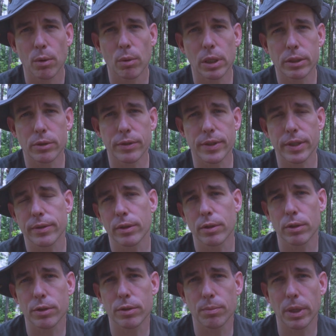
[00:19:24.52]
Well, to say the
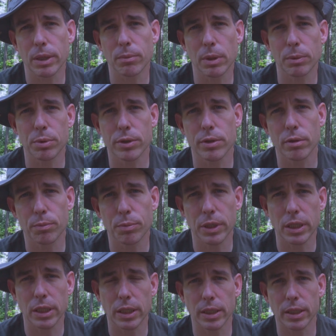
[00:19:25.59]
truth, my personal
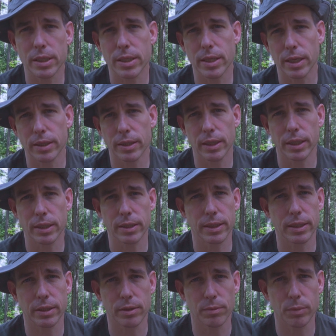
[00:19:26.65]
opinion is that it
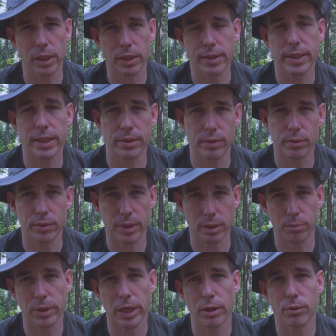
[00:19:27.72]
doesn't make sense to
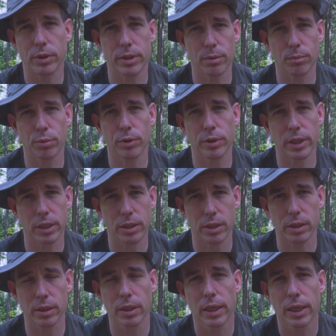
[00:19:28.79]
scan binaries in
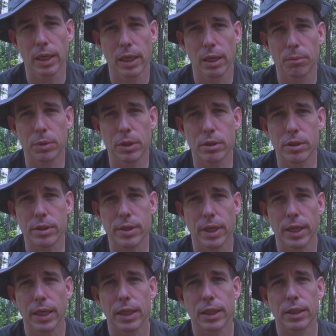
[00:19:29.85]
production, because
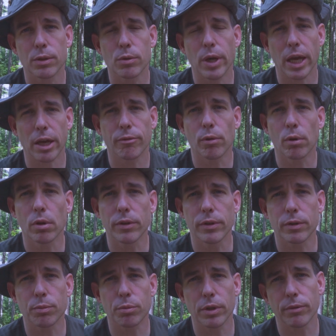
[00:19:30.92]
you have all
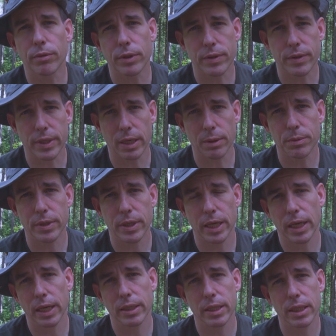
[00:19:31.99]
these previous steps,
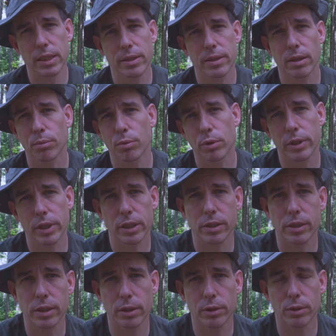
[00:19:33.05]
and inside
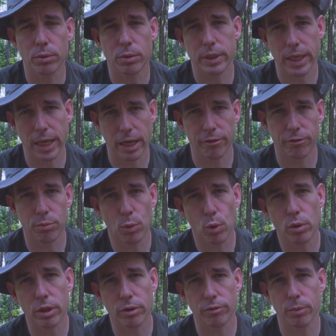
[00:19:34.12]
production you don't have
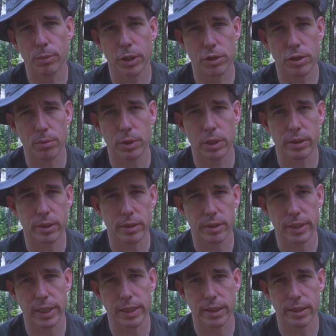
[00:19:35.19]
more information about the
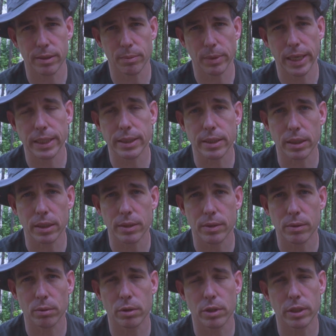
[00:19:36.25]
static
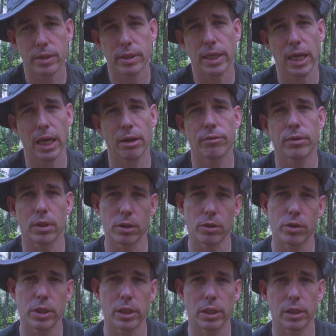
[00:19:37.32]
semantics, you just have
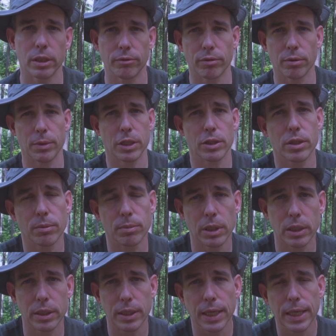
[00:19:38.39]
additional information
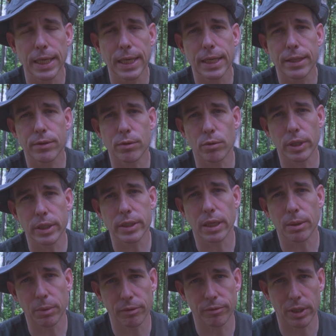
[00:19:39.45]
about the
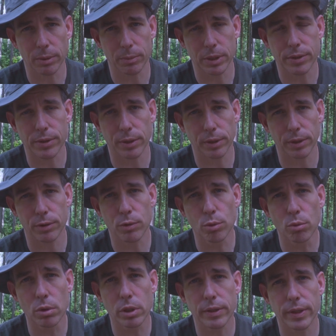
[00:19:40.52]
runtime environment. So your
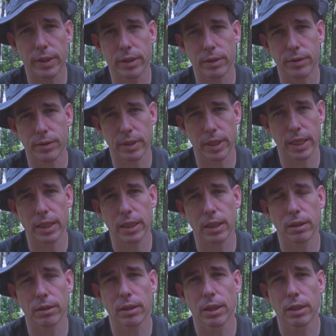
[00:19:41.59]
tools that are
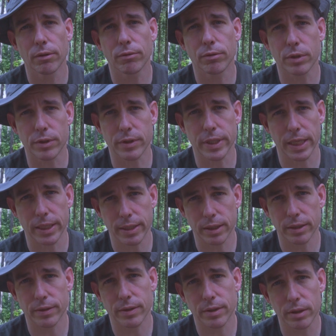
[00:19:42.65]
scanning for
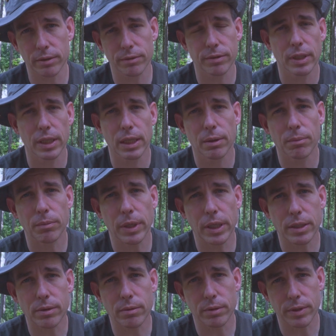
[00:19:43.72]
static stuff
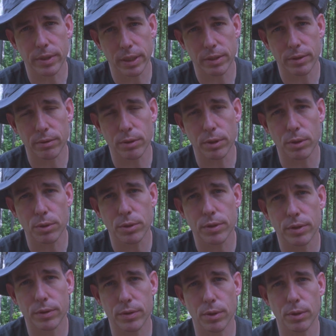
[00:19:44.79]
makes no sense to
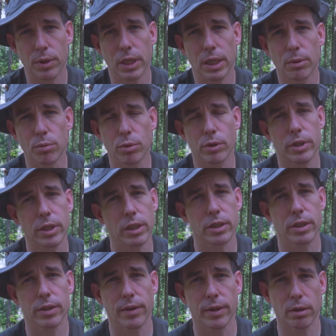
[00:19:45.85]
use. So in
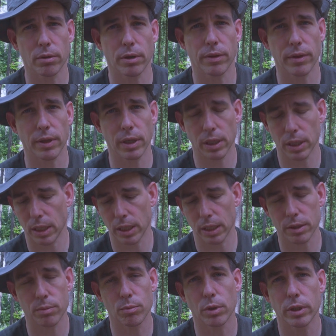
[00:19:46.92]
production, the only thing
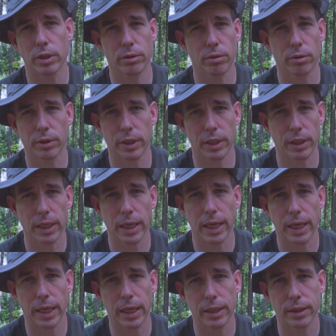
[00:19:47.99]
is monitoring
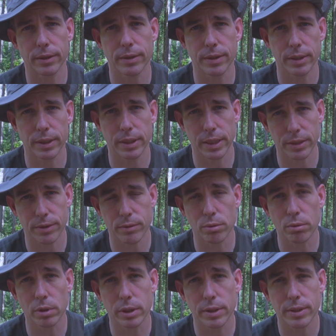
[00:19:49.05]
and dust
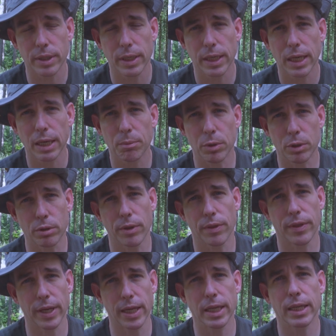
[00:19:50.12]
tools, because
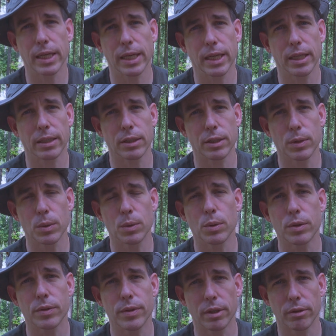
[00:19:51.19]
they can
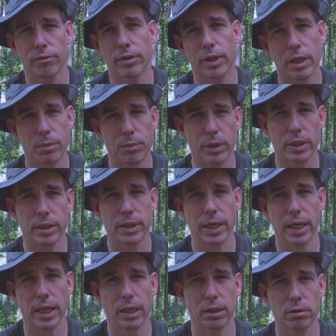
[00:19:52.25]
use the environment
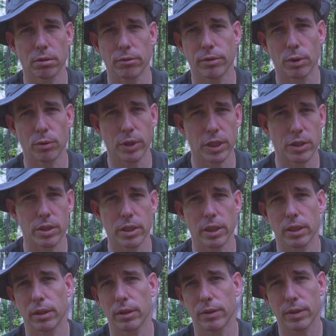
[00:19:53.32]
and configuration
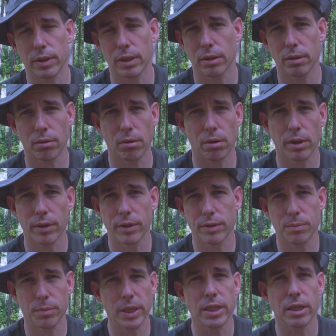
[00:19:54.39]
and all
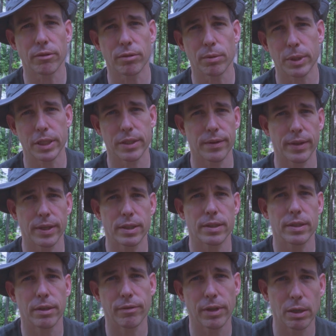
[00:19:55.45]
this meta information
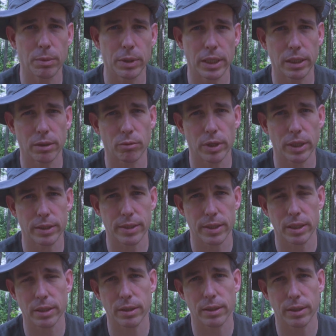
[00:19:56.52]
that's available in
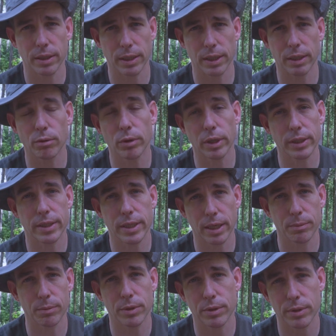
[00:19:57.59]

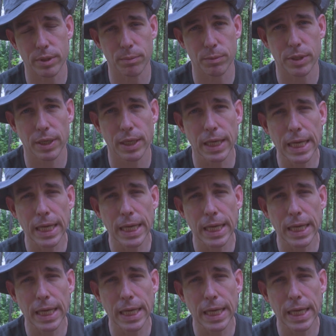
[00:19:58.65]
runtime systems.